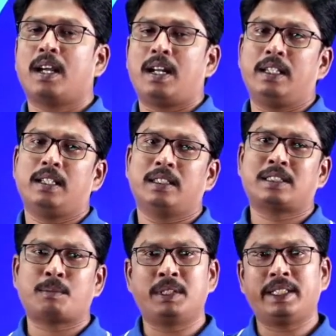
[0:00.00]
and the
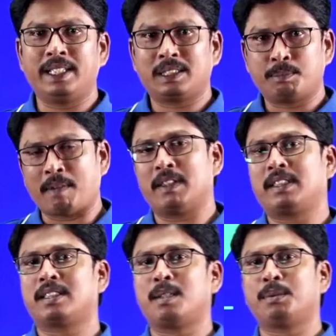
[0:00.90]
subject is power
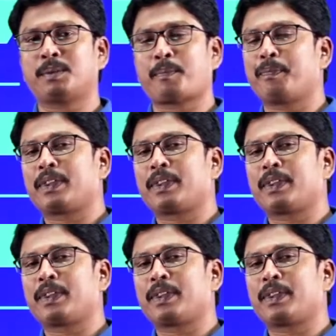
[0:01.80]
systems,